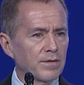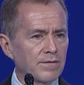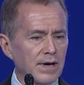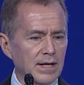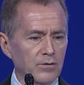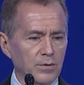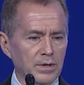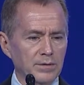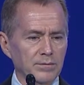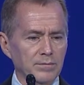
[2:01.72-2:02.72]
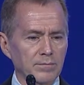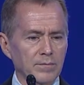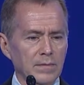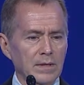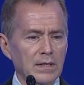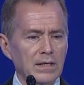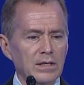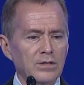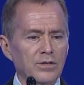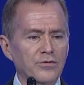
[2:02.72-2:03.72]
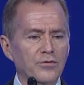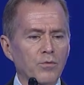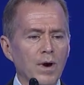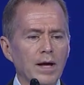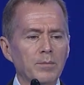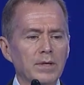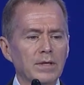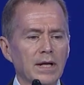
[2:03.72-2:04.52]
the following: describing